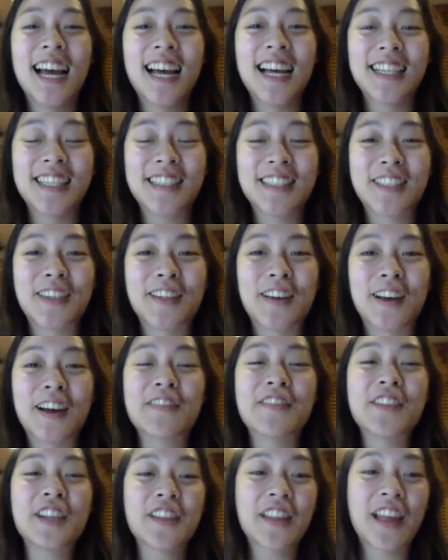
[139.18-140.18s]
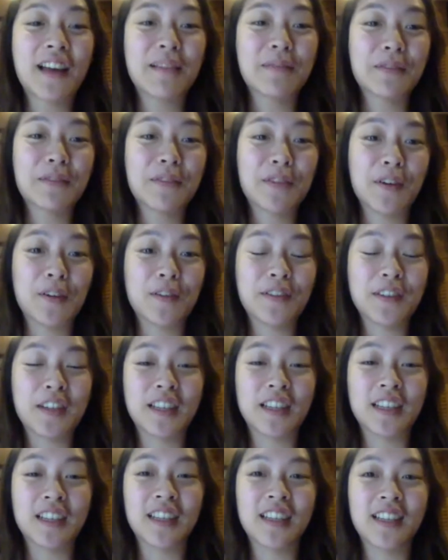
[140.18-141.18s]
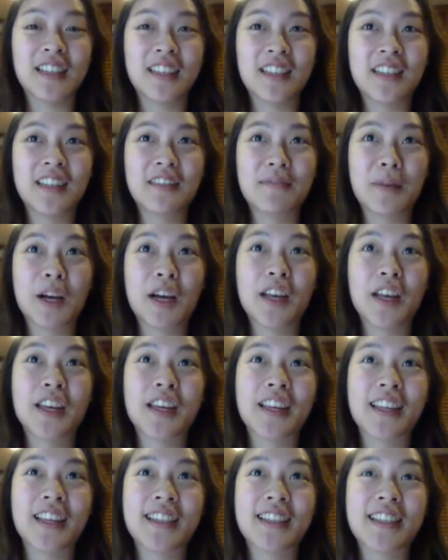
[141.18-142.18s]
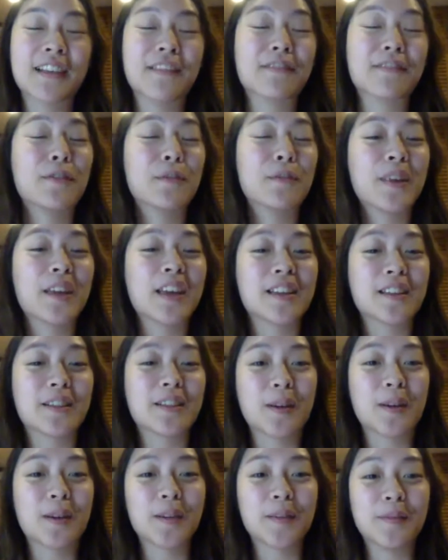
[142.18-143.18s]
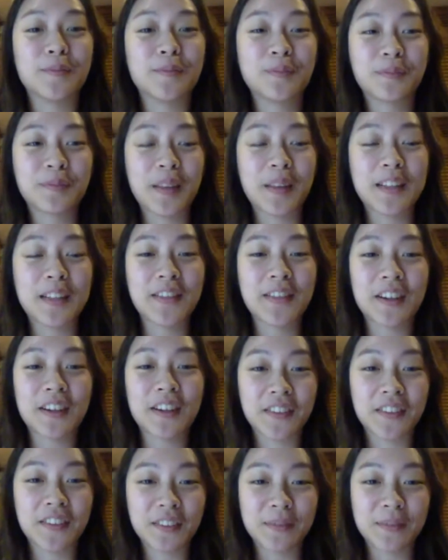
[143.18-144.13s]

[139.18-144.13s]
So I've done that before for my sixth form year as well it's very fun.